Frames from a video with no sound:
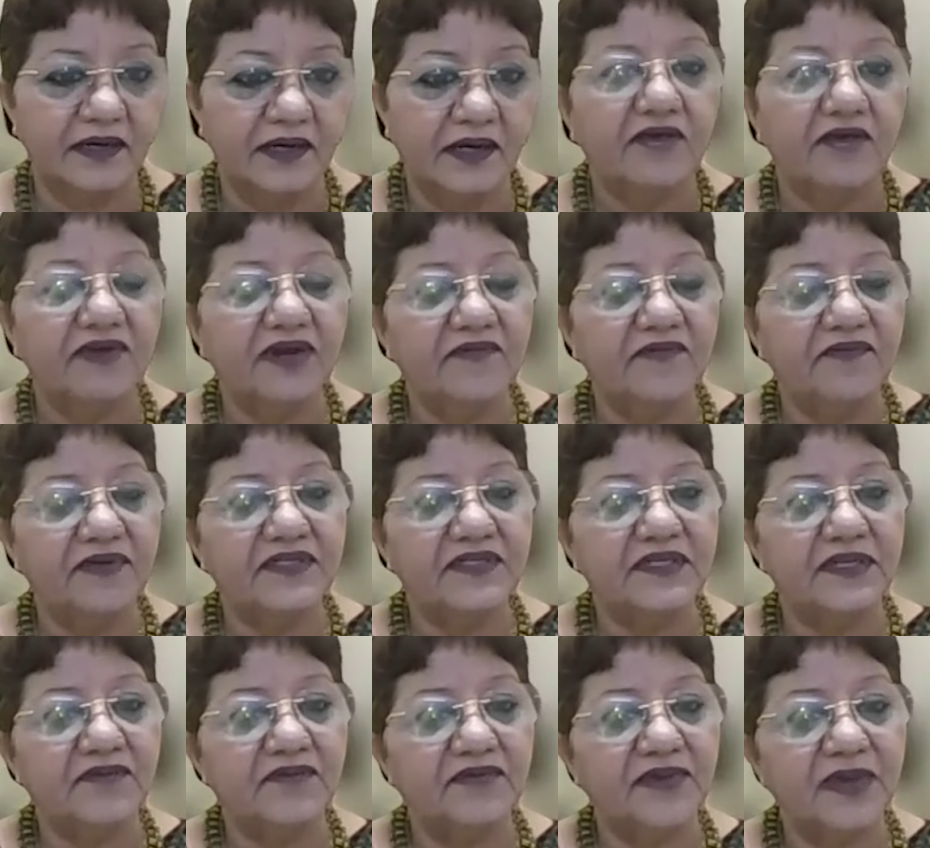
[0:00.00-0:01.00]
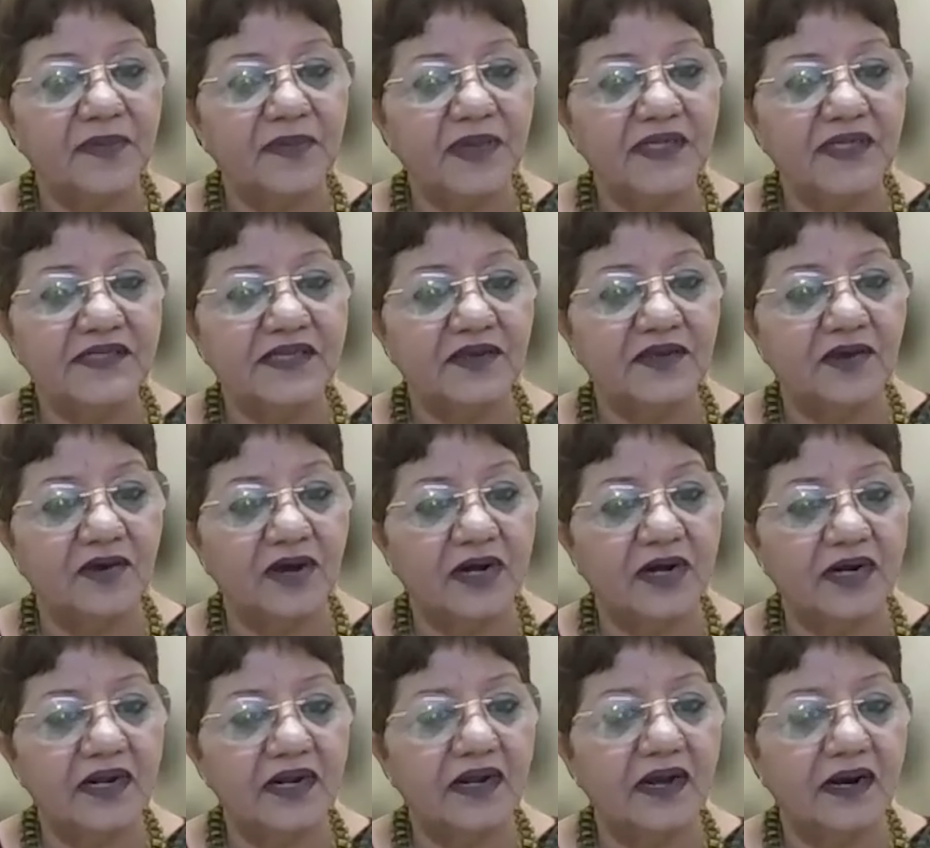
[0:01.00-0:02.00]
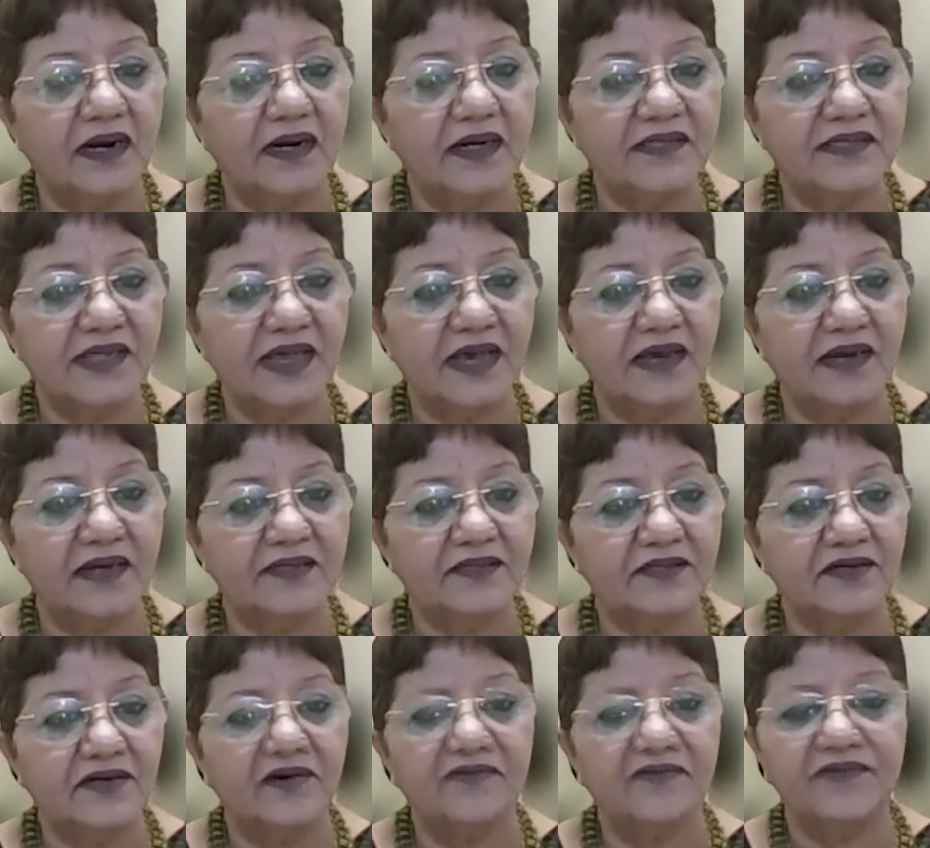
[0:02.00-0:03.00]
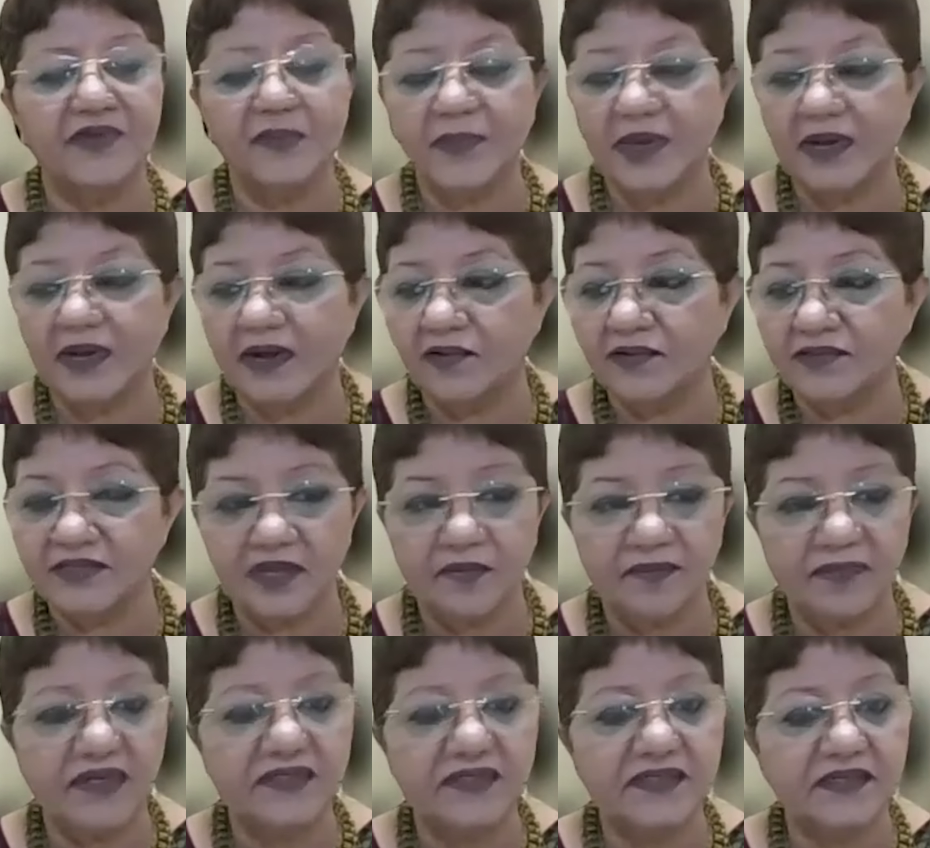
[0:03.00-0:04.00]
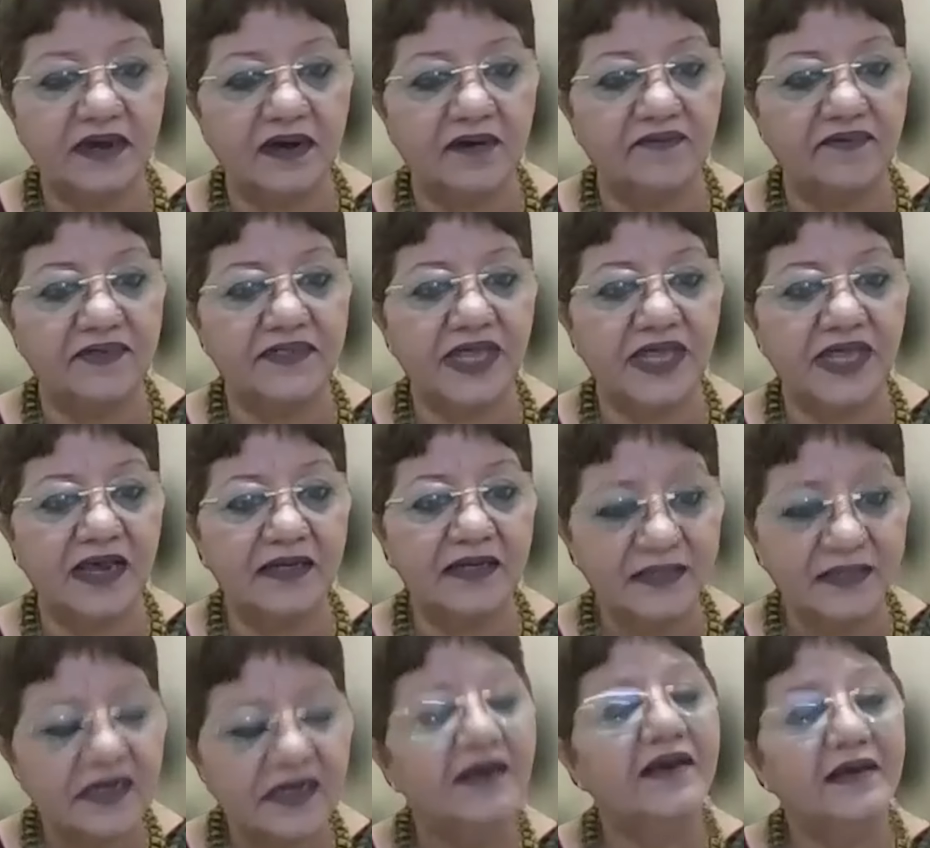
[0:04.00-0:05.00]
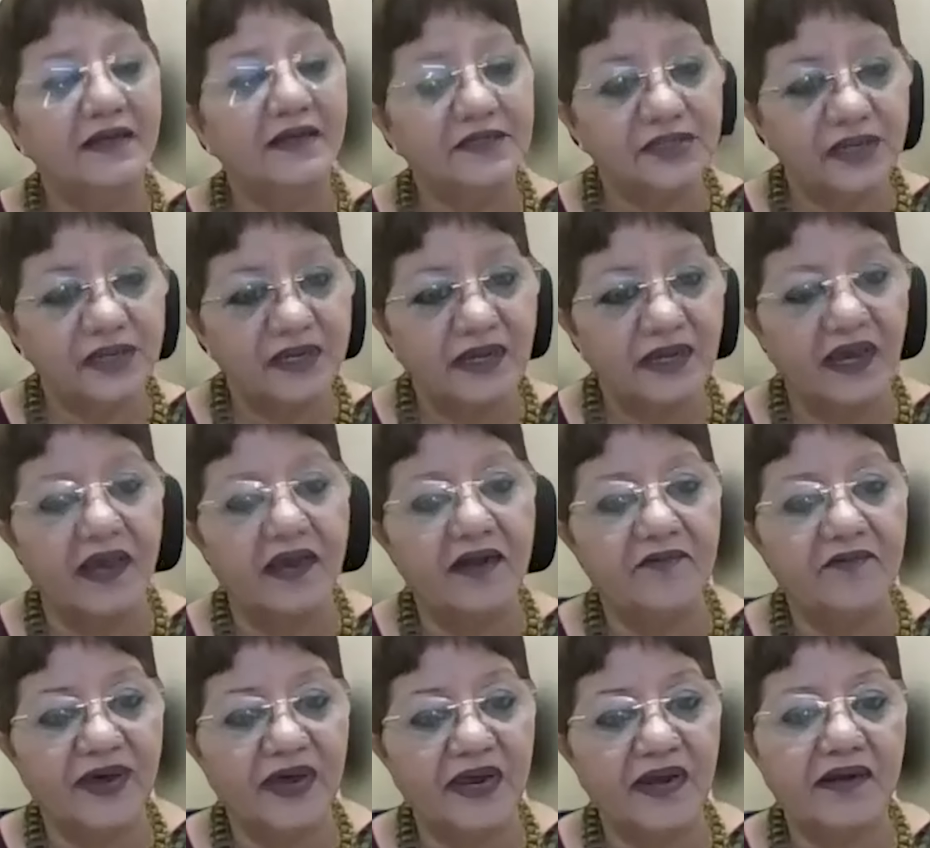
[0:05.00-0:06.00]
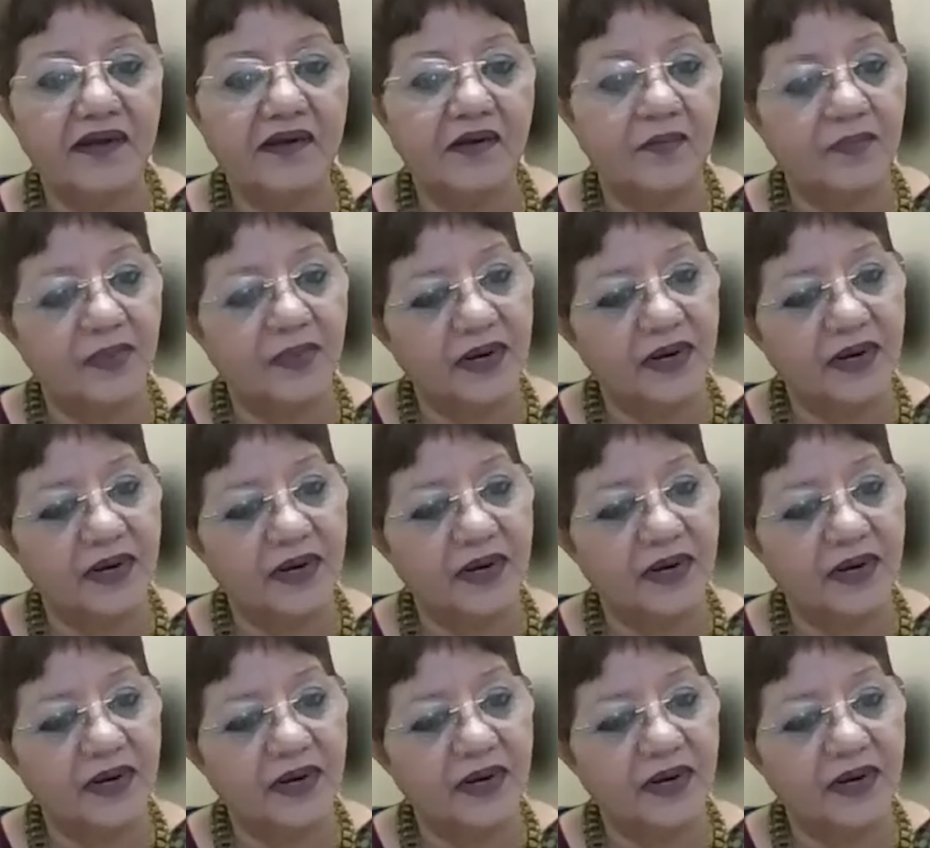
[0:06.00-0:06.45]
So even if a female security guard is harassed or a female housekeeping staff is harassed, she can file a